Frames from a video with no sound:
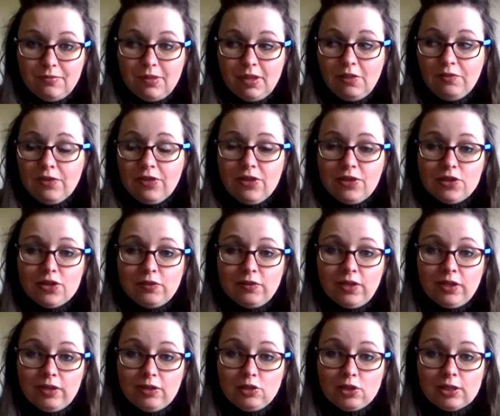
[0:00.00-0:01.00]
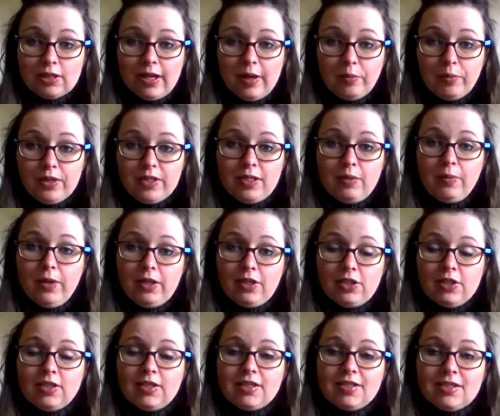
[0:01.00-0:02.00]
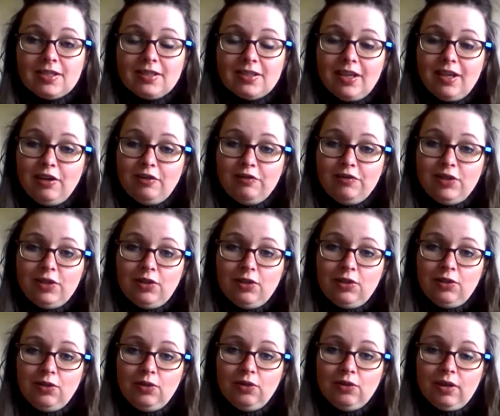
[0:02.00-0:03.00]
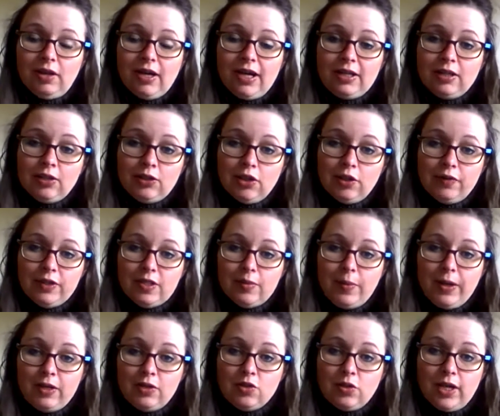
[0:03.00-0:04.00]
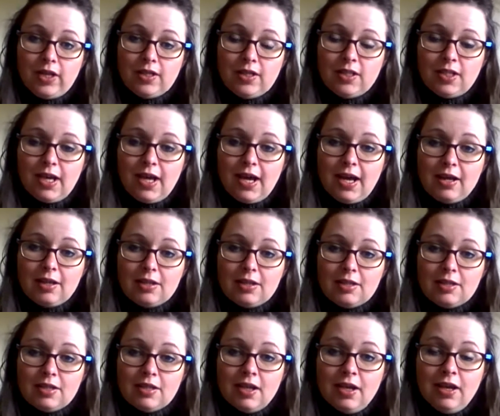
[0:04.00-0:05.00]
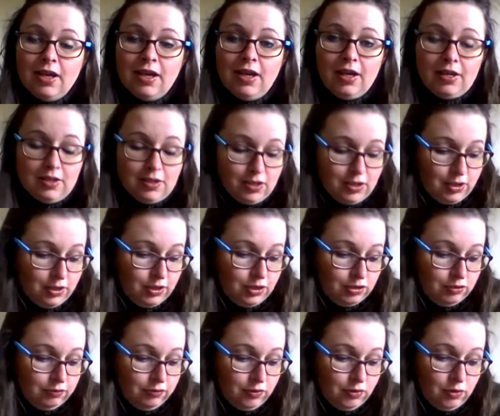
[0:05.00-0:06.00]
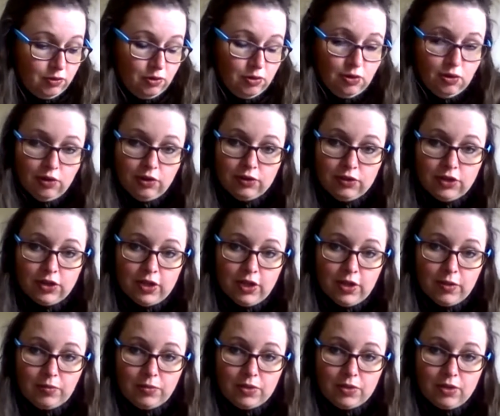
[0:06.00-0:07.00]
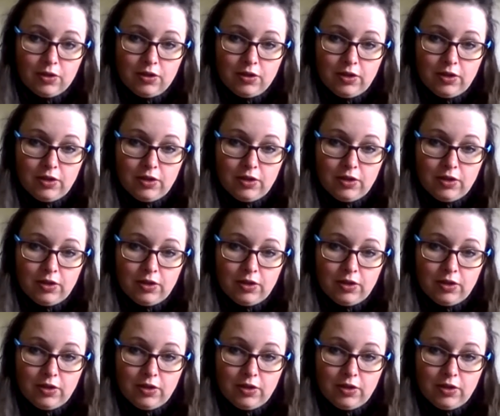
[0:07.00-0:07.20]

for those of you that just like pretty pictures, if you head on over to Pinterest and search for terms